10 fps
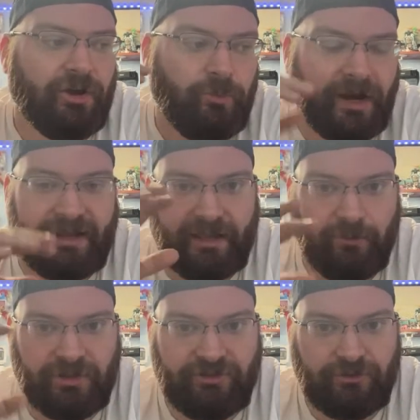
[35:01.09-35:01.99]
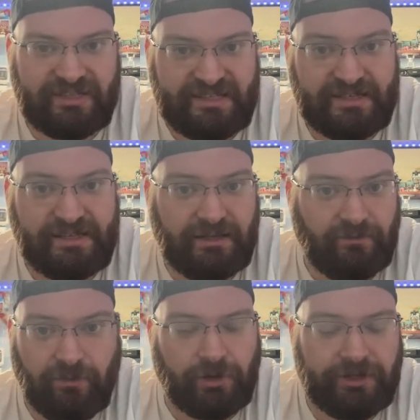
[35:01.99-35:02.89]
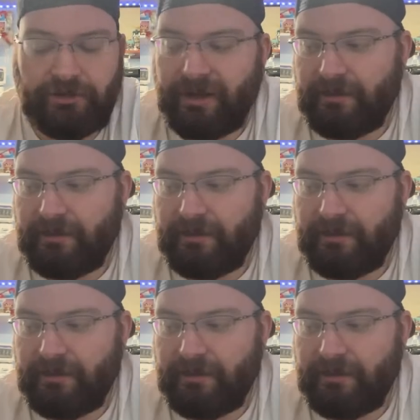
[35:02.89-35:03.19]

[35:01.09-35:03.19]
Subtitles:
where it will do the syncing for you.